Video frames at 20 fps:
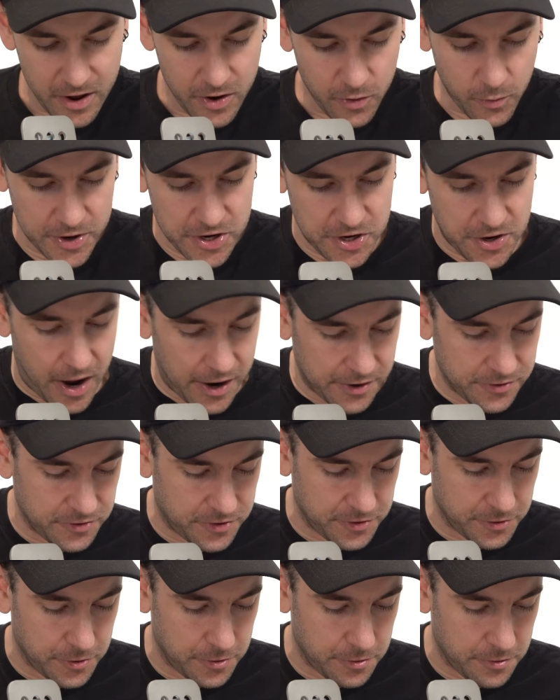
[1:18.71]
when you
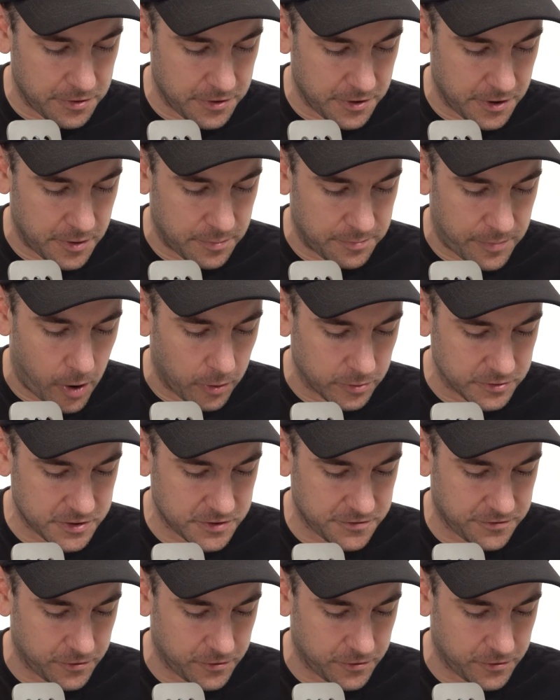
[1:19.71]
undo the bolts